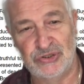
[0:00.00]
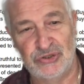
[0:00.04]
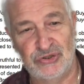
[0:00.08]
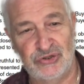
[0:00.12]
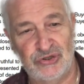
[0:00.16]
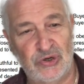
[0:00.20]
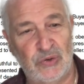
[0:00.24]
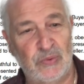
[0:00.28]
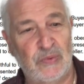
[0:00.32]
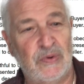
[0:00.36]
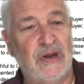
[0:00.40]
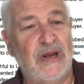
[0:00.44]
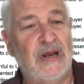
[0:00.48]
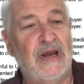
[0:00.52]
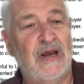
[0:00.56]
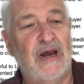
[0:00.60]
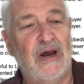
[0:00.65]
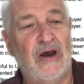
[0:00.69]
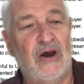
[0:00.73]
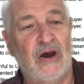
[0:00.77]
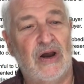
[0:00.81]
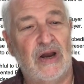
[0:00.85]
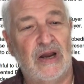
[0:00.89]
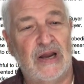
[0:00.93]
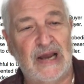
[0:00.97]
So
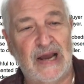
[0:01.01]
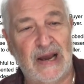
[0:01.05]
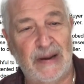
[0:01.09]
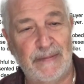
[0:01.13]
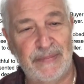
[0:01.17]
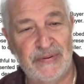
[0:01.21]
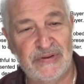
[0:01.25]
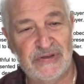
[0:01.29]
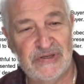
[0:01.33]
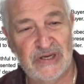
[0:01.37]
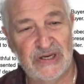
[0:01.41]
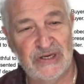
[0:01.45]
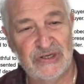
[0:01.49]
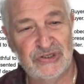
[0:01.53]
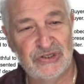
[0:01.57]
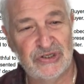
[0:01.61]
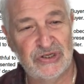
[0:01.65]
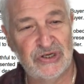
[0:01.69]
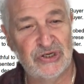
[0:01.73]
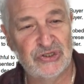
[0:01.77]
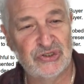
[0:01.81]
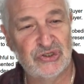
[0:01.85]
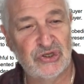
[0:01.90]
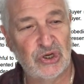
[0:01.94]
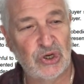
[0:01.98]
compensation
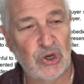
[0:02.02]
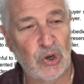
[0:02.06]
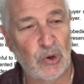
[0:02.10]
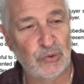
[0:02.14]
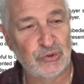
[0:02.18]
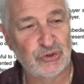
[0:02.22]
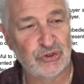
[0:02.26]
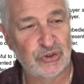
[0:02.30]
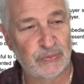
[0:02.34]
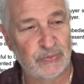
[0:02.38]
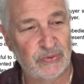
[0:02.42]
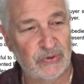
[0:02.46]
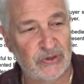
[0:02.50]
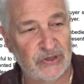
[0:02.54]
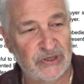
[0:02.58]
is negotiable,